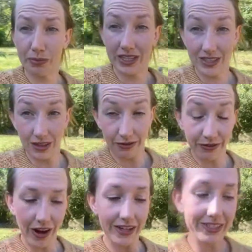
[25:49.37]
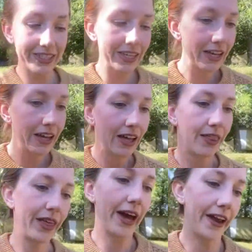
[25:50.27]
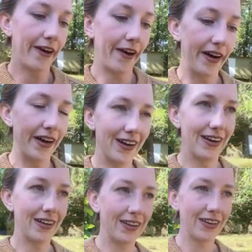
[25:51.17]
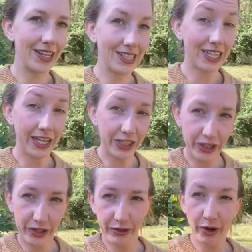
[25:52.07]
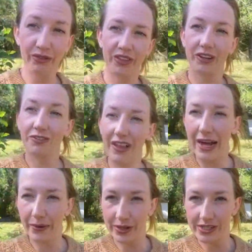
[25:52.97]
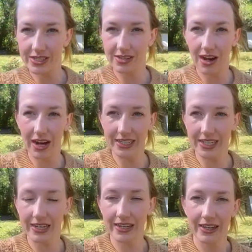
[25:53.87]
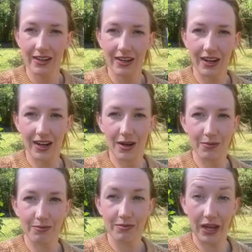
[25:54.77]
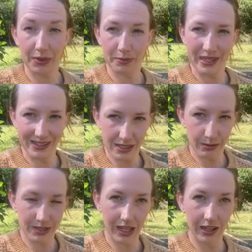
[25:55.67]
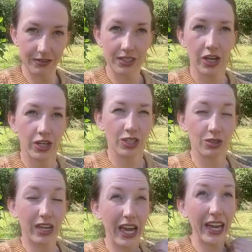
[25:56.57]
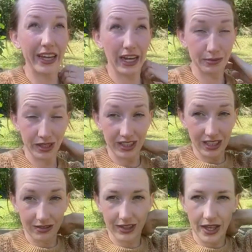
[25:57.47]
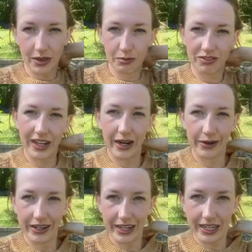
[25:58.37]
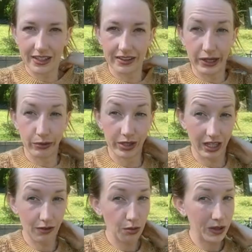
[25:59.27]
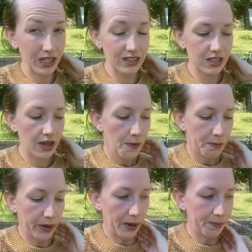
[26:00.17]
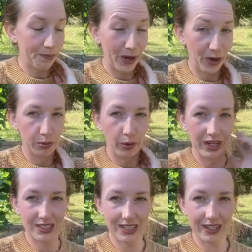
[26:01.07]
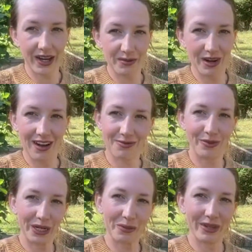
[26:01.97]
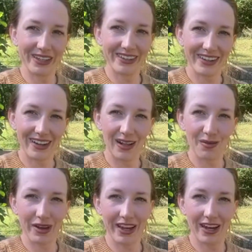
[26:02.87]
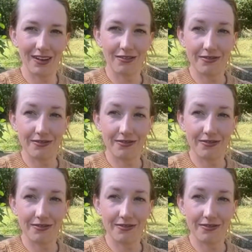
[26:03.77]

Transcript: peas in the front that are intentionally grown for their flowers, not the peas themselves. You can, I believe, let them flower and they will give you peas, but my whole point is to cut them off, bring them in, and have